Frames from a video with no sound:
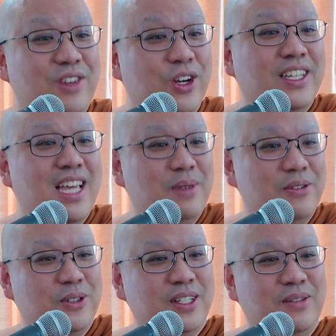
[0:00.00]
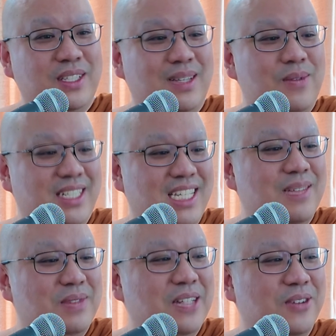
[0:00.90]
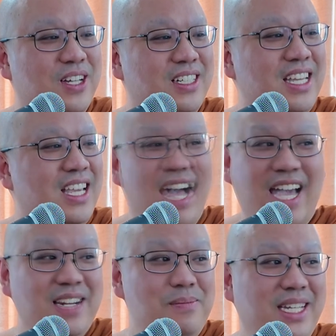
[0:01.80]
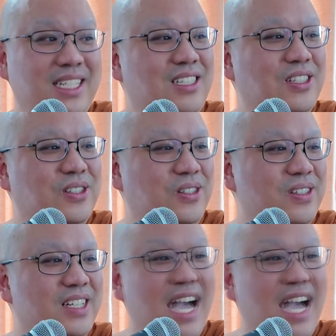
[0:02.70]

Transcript: Have you heard that before? When someone does something wrong, I didn't mean to.